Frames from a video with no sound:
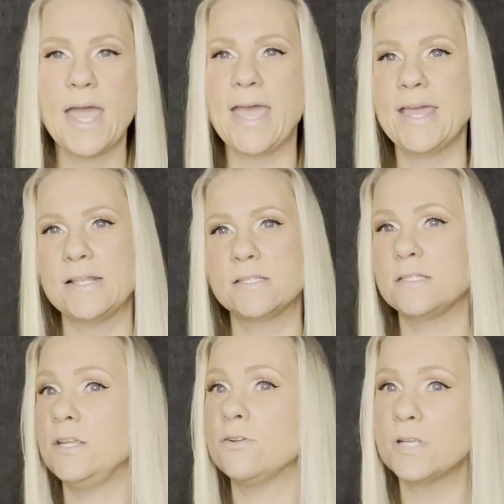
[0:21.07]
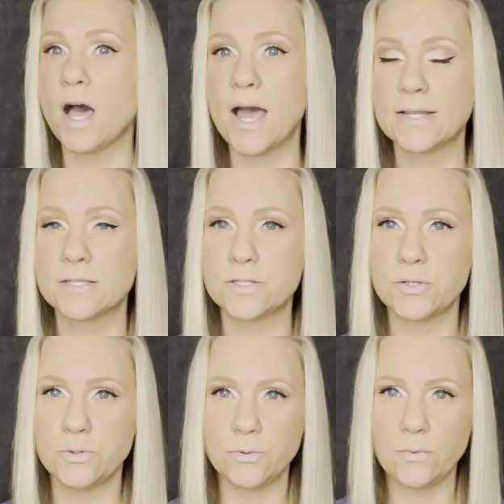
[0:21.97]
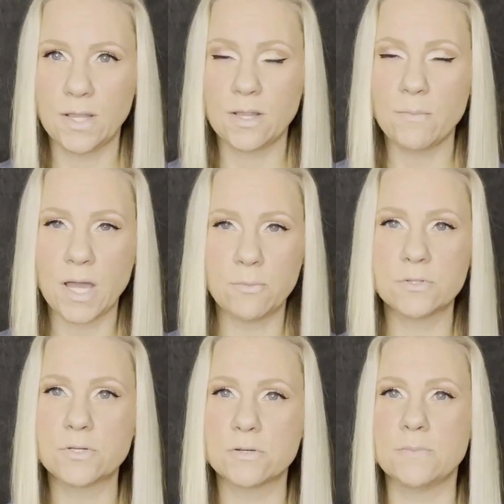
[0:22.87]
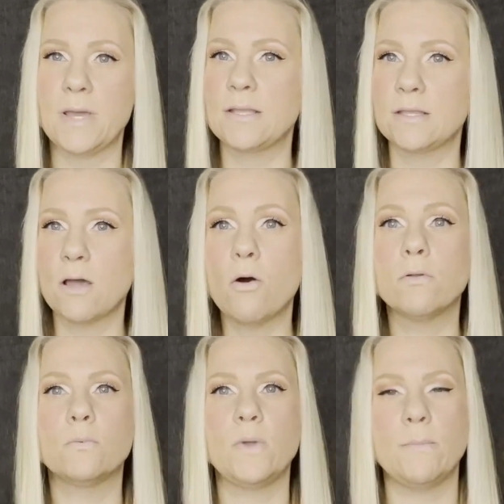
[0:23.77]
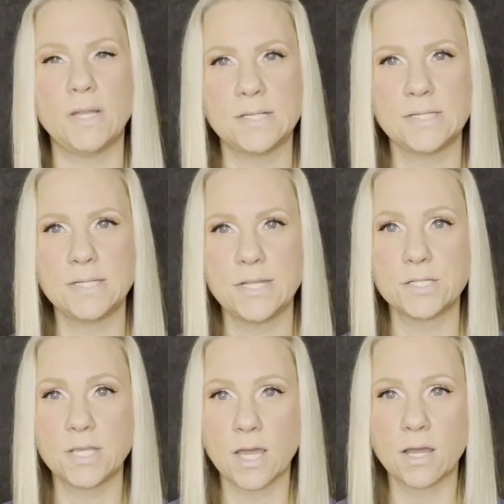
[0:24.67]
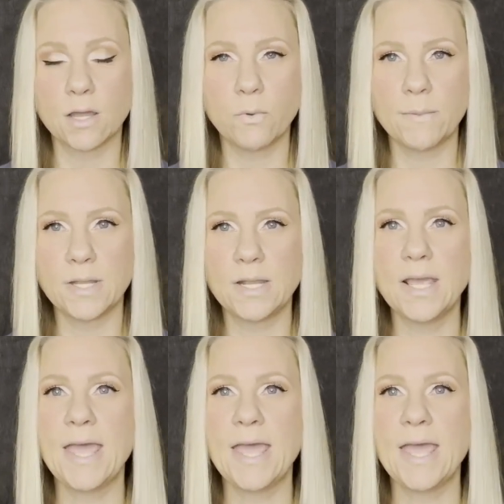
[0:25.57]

And Titus 2 in the Bible talks about that the older women to teach the younger women.